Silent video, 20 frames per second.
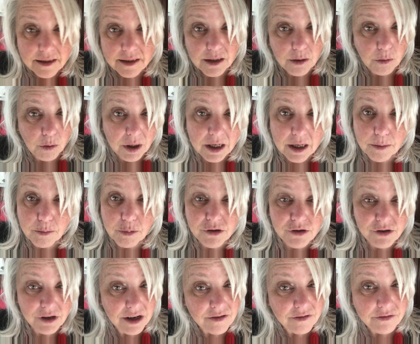You want to keep your
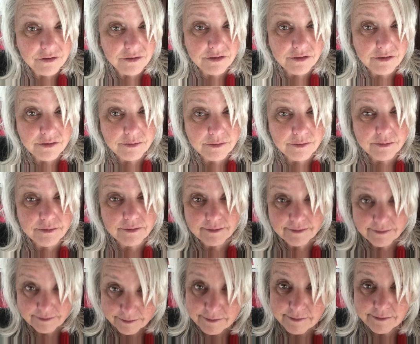stuff?
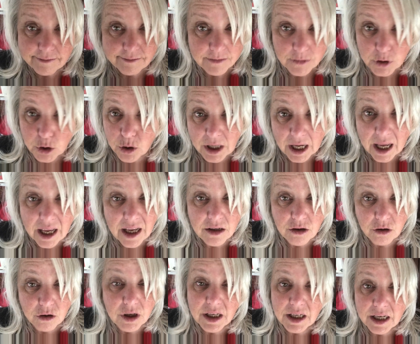you can.
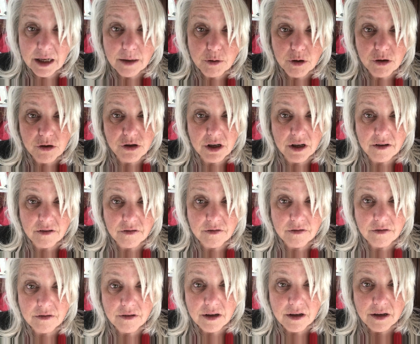You can keep your stuff.
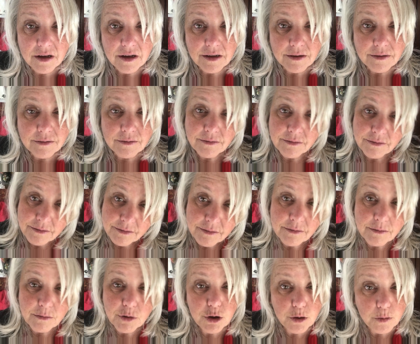
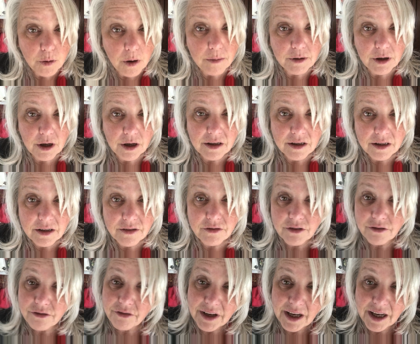But you're probably not going to live in
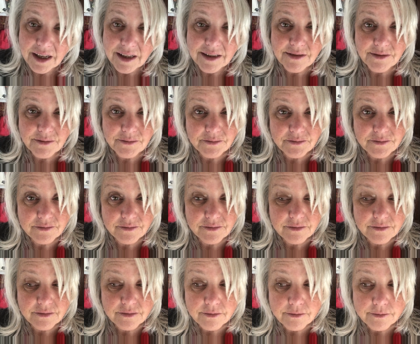a van.
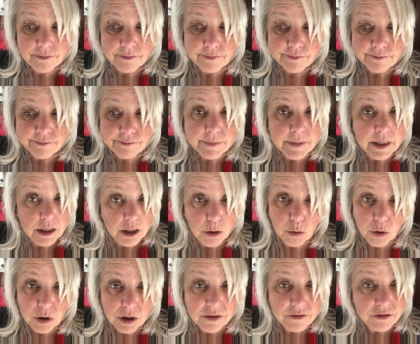You
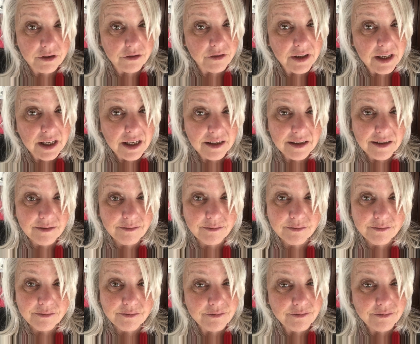want to live in a van?
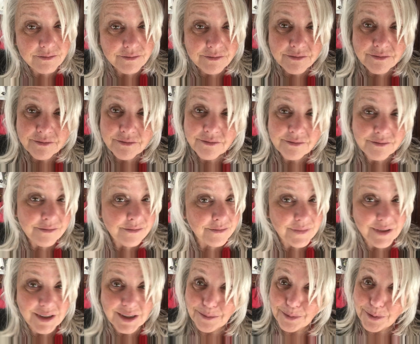
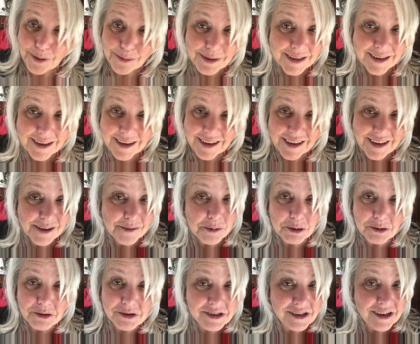You probably can't keep
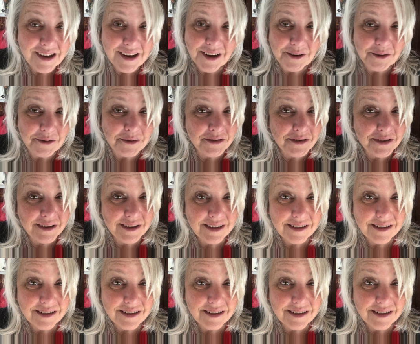your stuff.